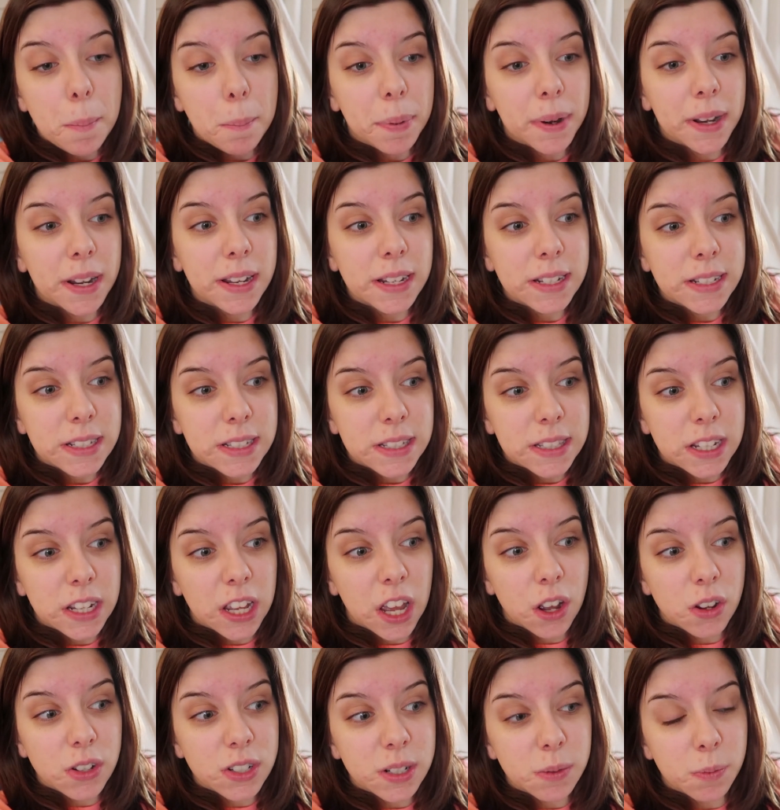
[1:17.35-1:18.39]
But the
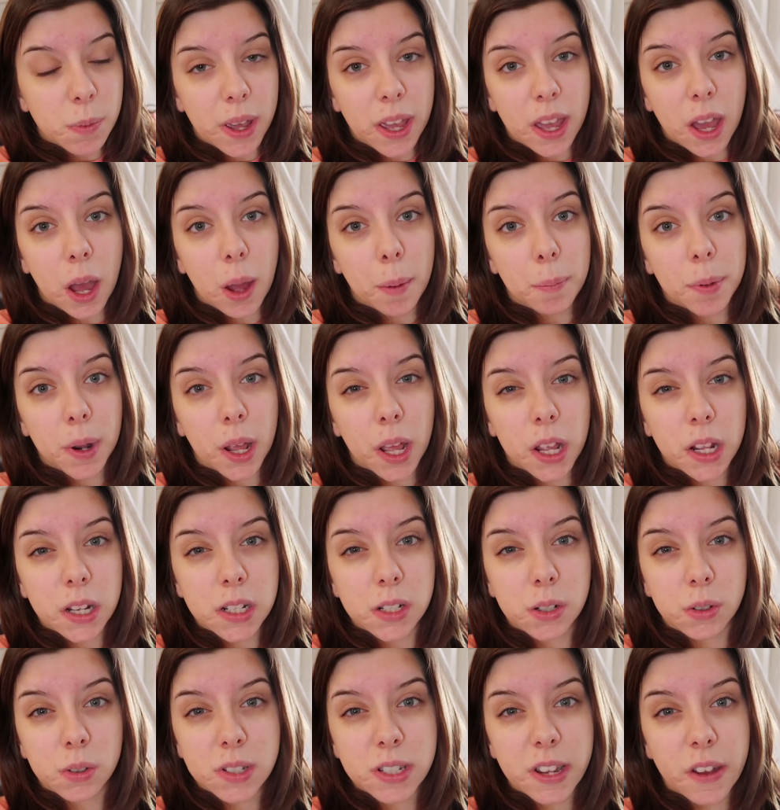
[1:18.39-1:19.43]
girls didn't wake up like
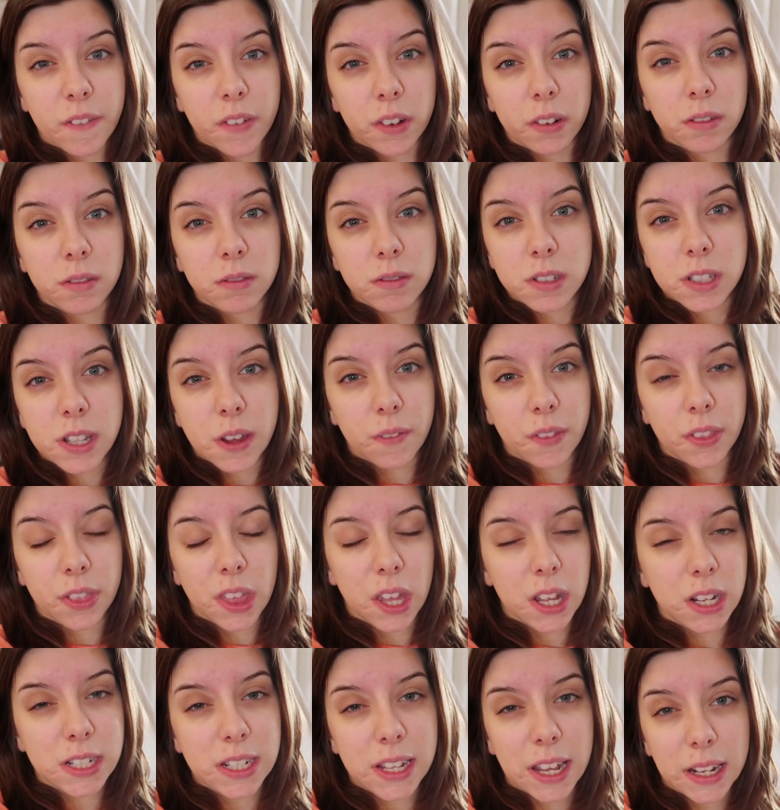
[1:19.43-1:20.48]
till
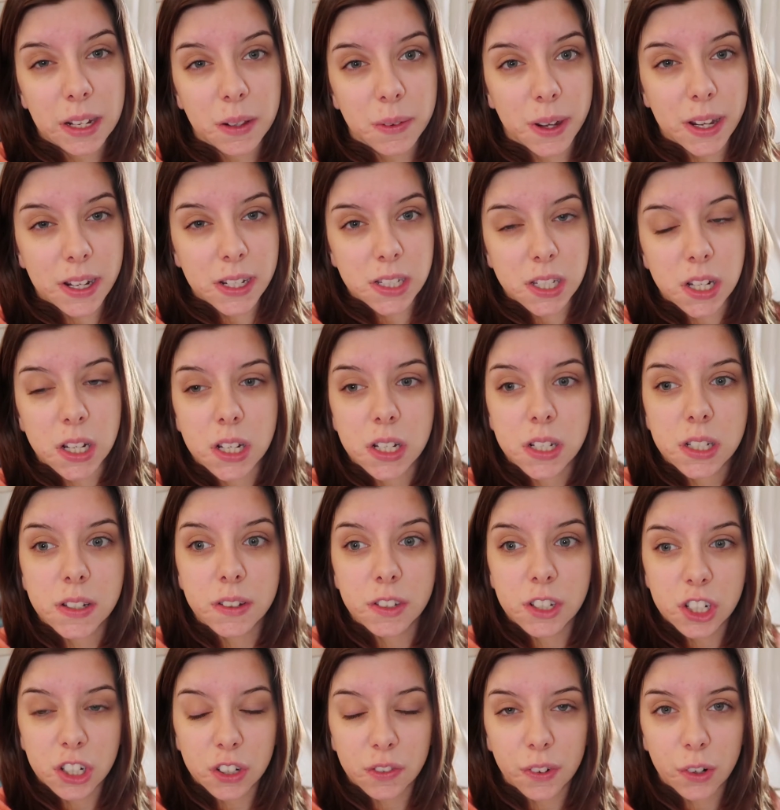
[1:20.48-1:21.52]
7:30 anyway, so
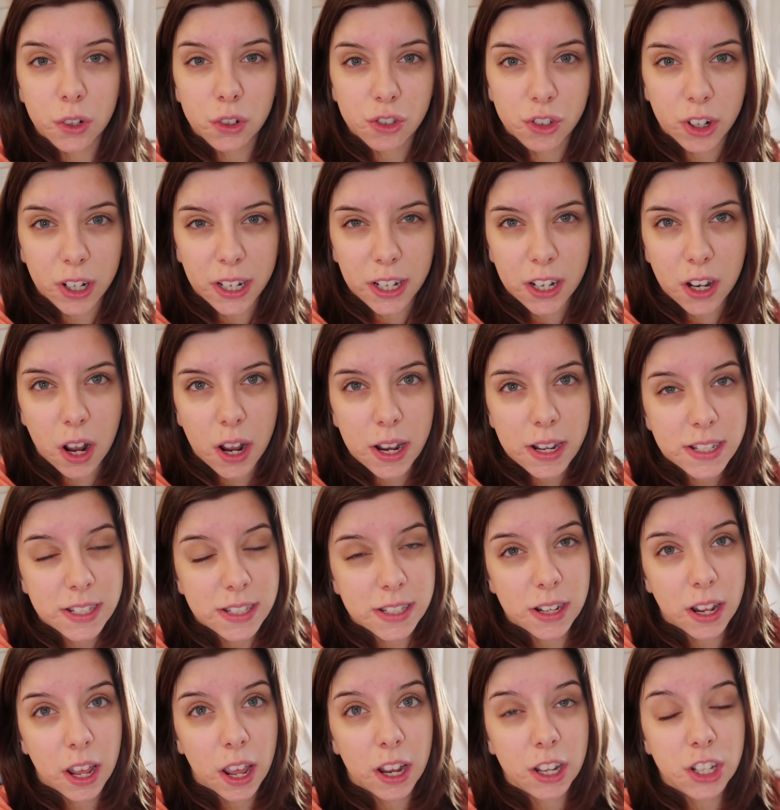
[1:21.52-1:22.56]
it just feels really
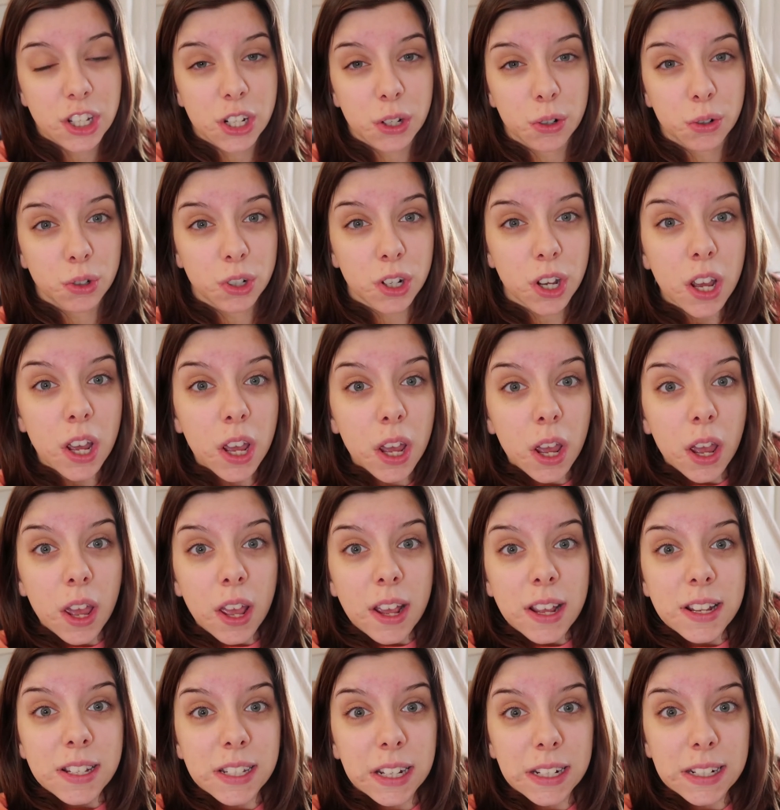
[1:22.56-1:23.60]
nice, chilled
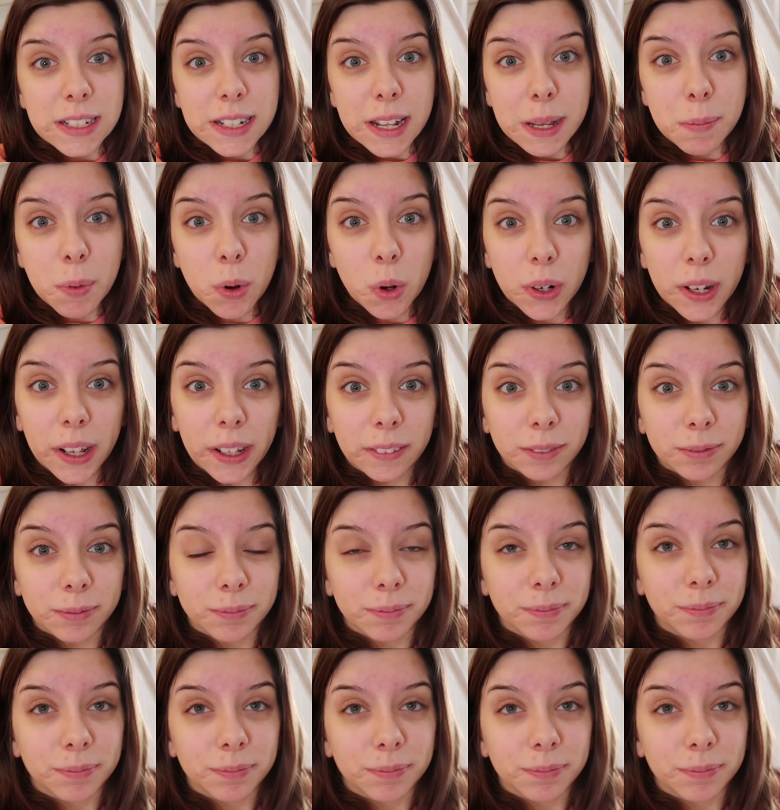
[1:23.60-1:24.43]
Saturday morning.